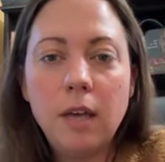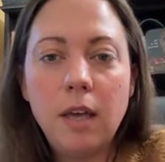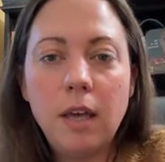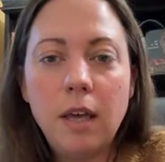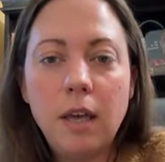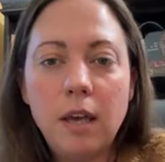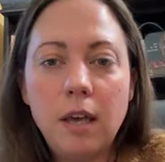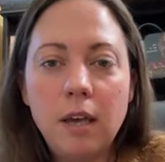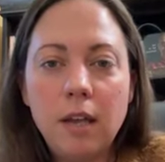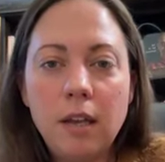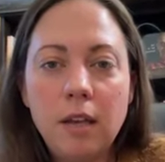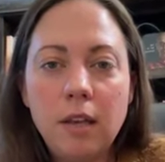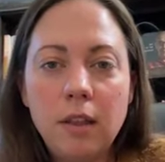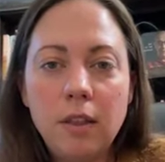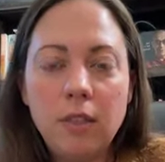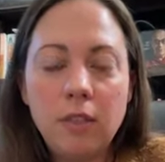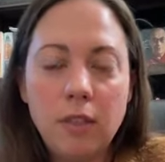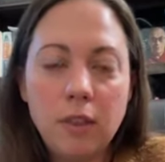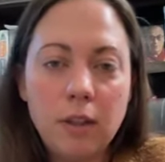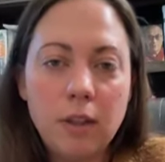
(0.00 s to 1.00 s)
And
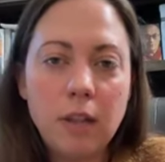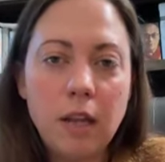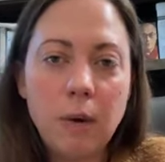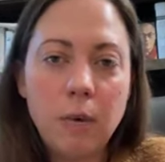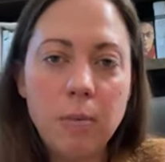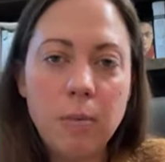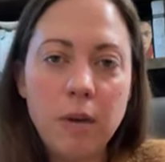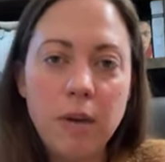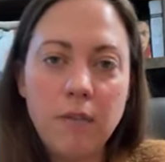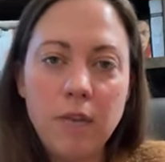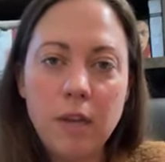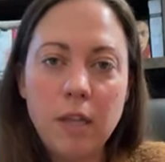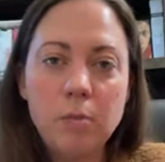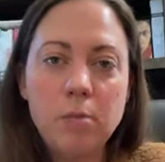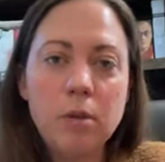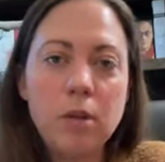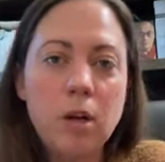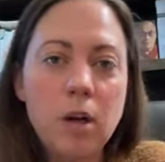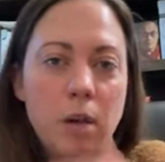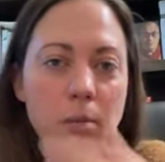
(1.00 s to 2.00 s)
then that would be
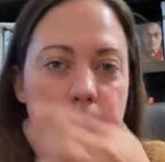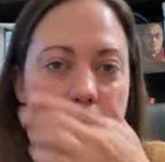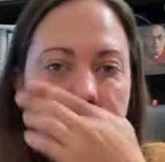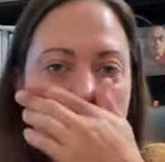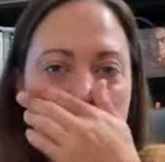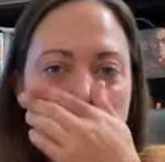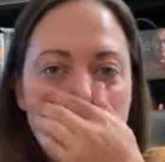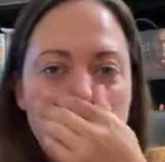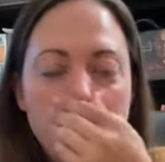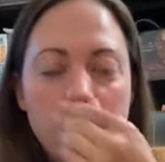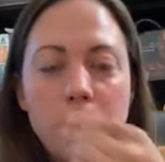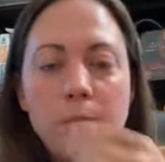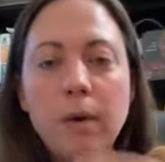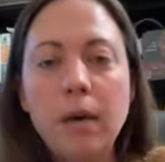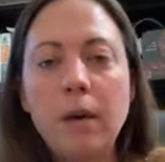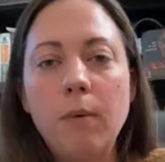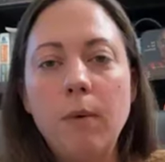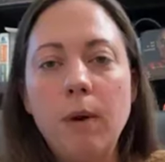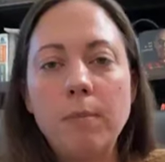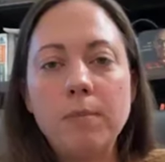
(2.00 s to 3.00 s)
available on my
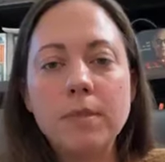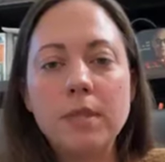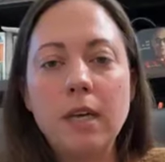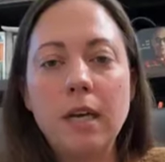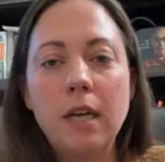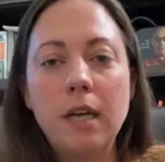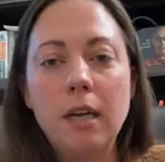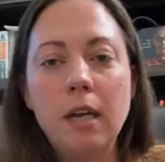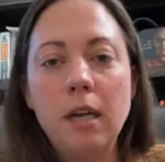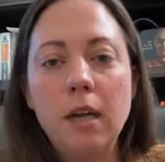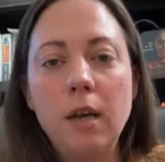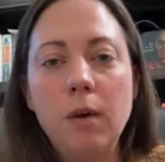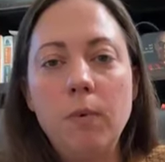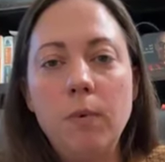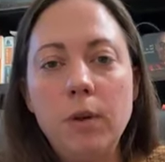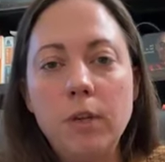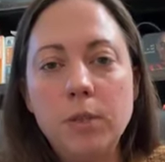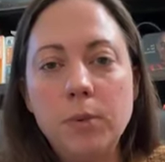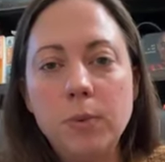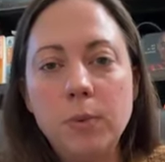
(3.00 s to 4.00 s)
website,
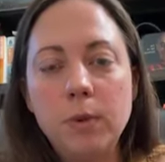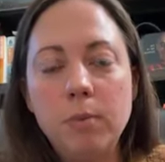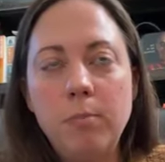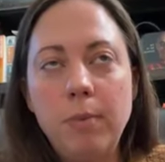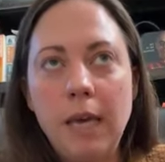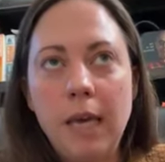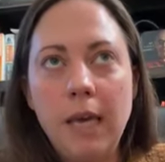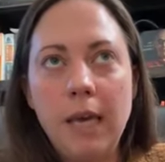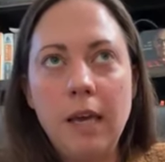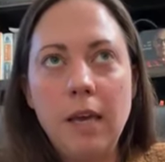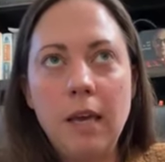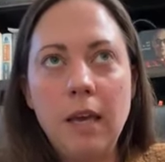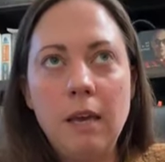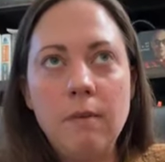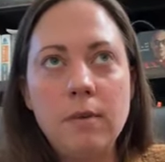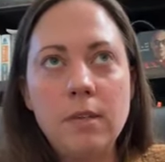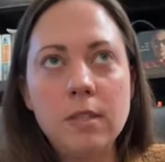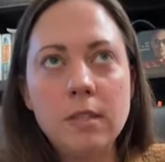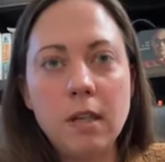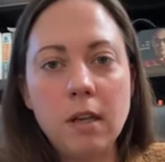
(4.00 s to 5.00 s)
which would be
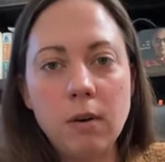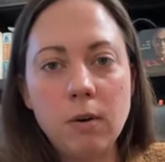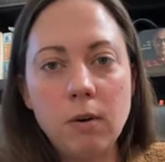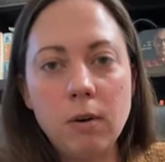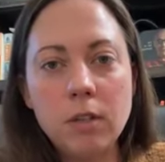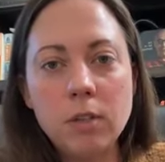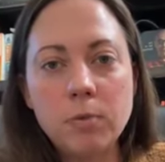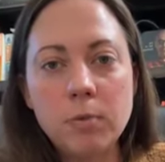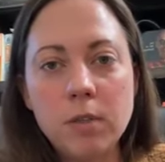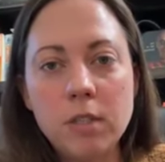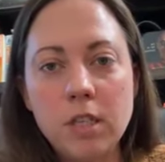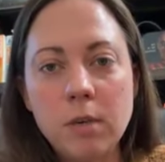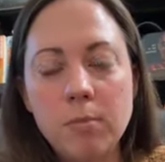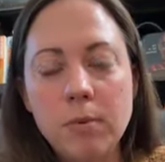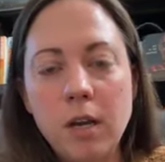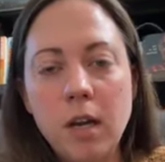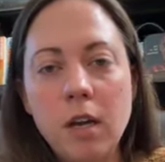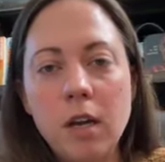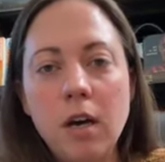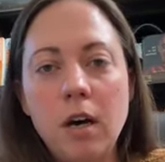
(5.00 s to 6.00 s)

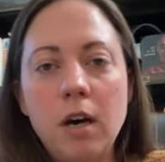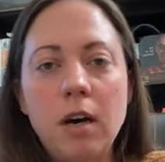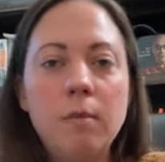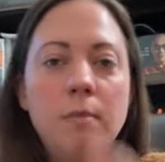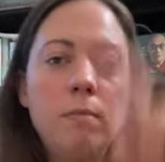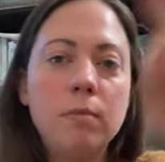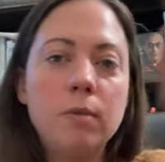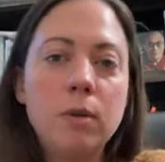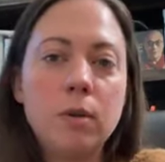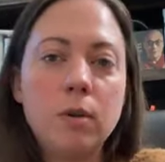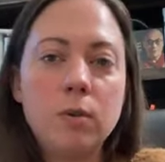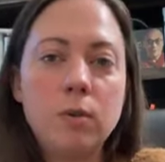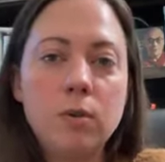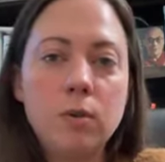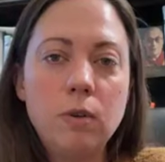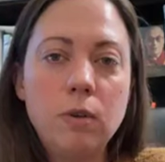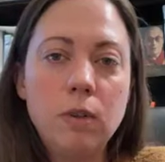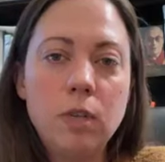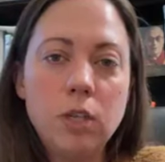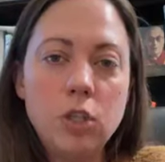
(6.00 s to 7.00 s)
amyskinnerhorsemanship.com. Go
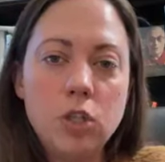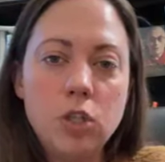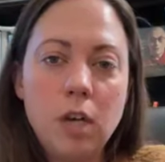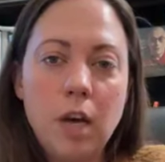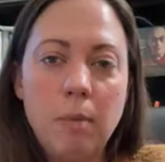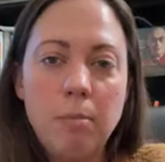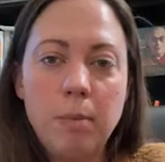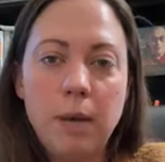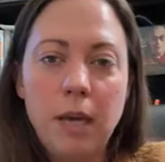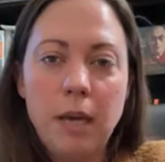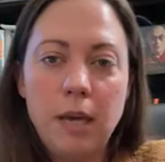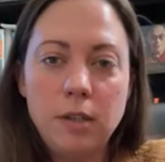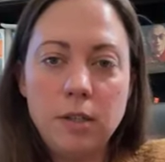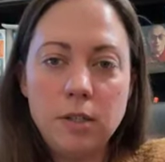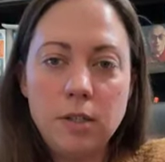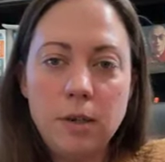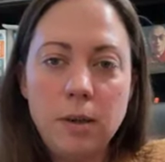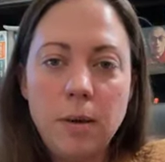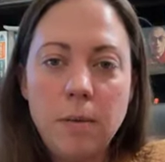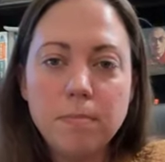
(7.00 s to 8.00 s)
to the shop
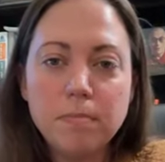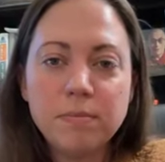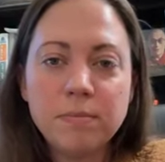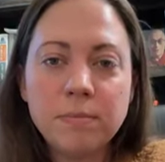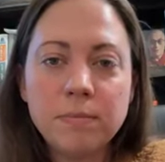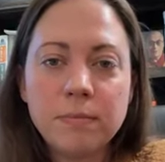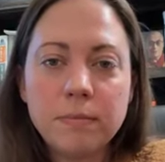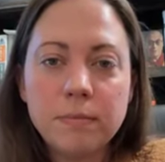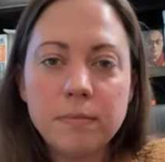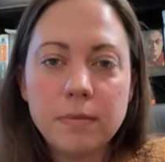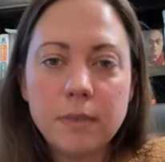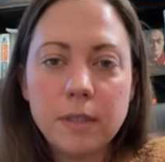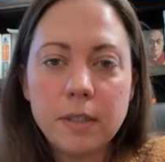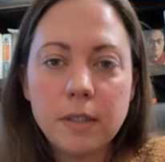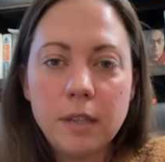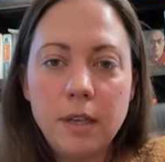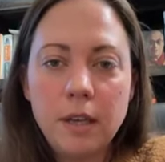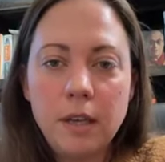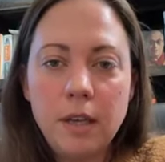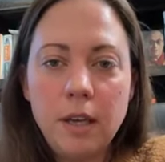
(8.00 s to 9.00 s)
page.
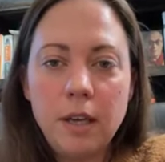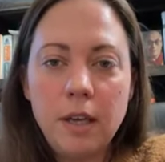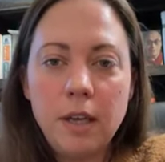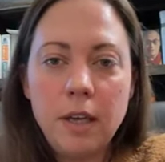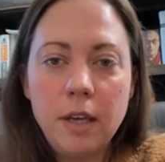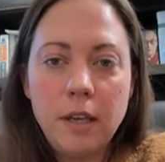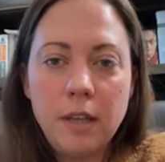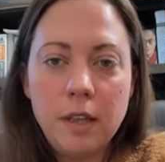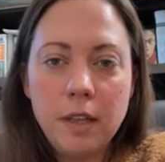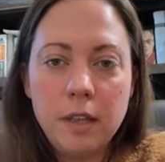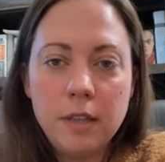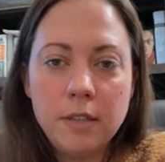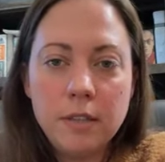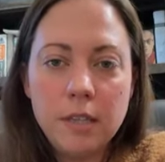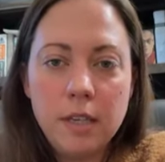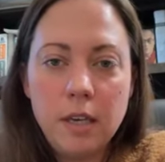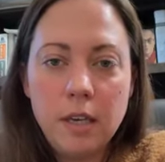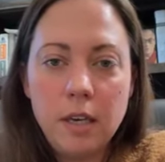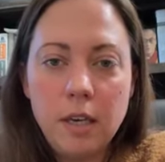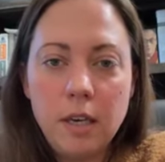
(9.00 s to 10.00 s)
And let's
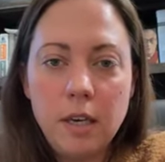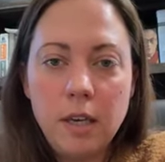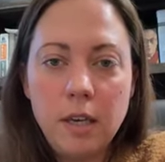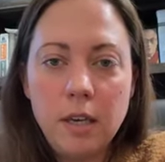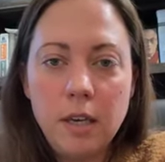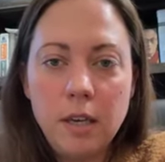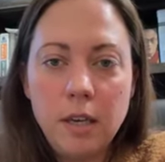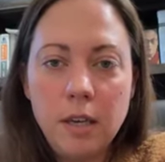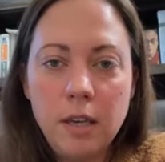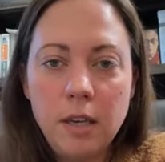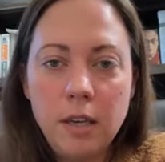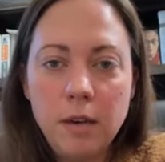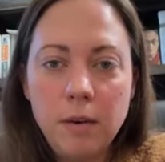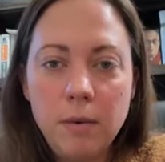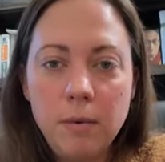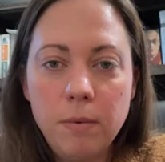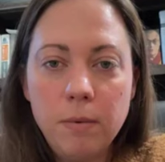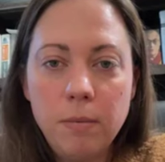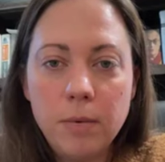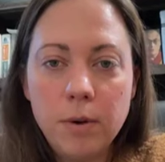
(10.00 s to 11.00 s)
see.
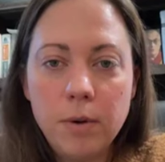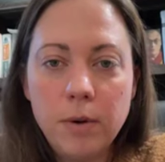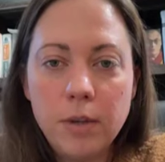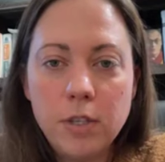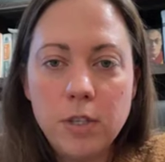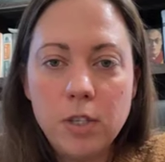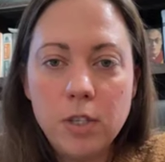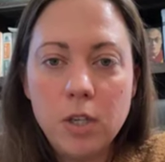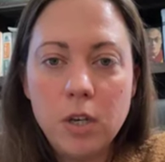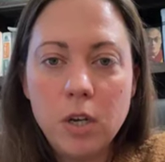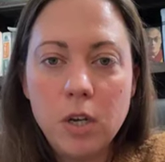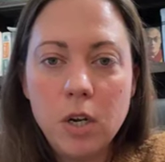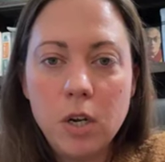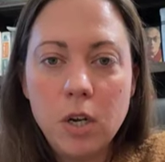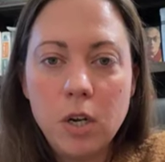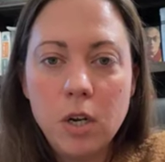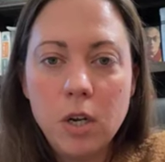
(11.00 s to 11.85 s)
One more question.